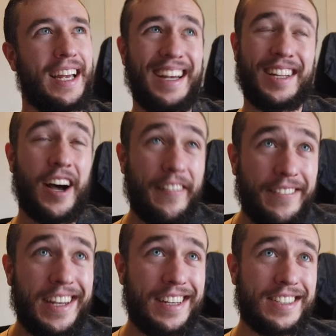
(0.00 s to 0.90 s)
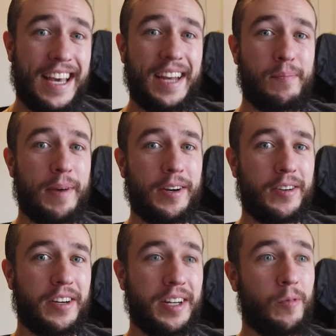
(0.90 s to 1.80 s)
And the Humvee is kind of
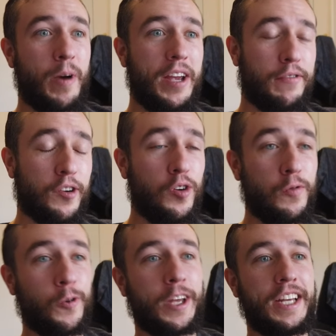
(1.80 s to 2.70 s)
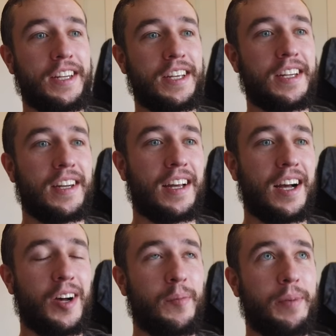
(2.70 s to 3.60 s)
better in a way for
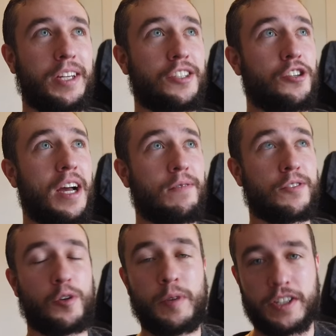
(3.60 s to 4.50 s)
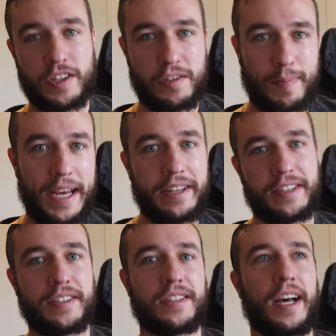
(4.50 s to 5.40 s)
overlanding, because you have so much space
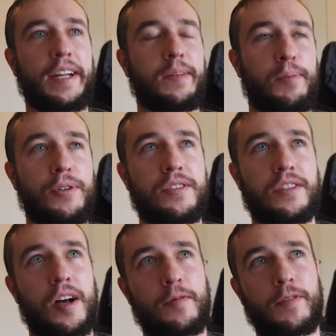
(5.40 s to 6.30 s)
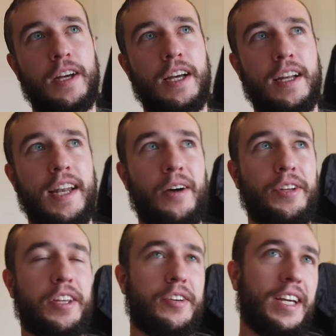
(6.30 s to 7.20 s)
inside. On the
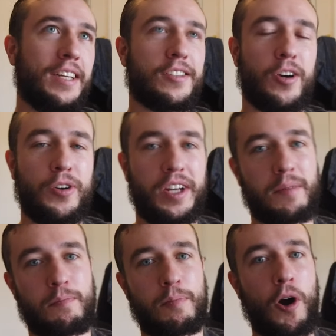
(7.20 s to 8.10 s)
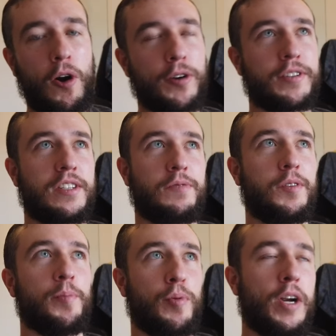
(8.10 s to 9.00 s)
other hand, it's hard to get parts if
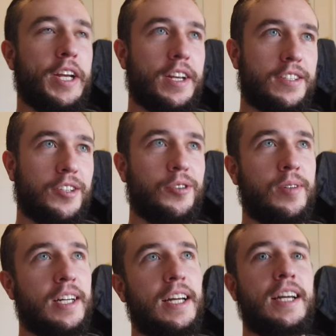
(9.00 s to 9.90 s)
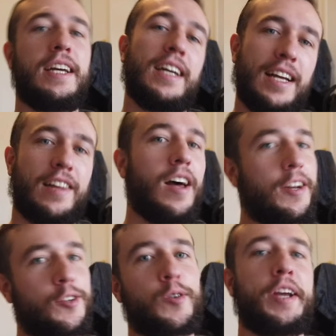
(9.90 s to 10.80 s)
you break, so a lot
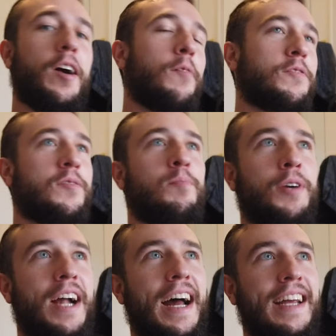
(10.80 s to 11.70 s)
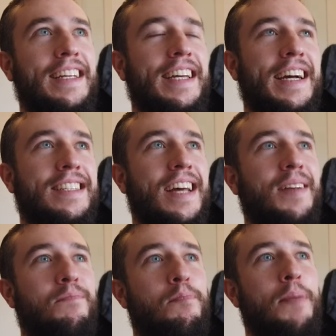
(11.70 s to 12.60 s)
of trade-offs, but I guess
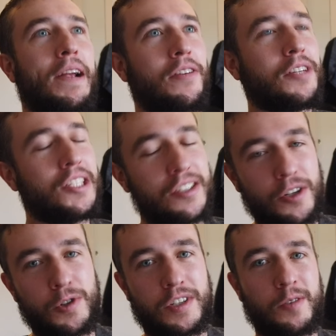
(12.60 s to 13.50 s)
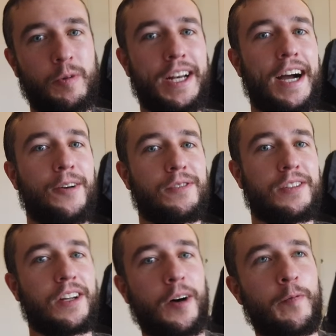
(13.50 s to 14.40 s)
I barely scooched the win out to
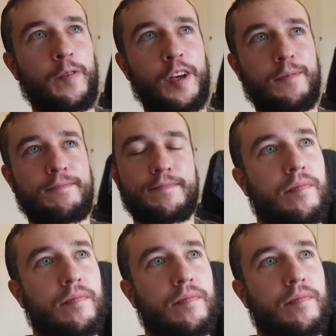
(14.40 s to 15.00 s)
the Humvee.